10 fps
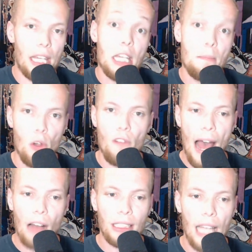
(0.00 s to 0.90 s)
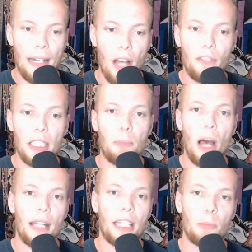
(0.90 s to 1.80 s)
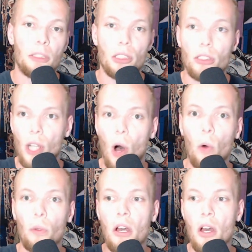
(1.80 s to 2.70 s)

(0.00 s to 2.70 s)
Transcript: He can move outside of these pockets, but you don't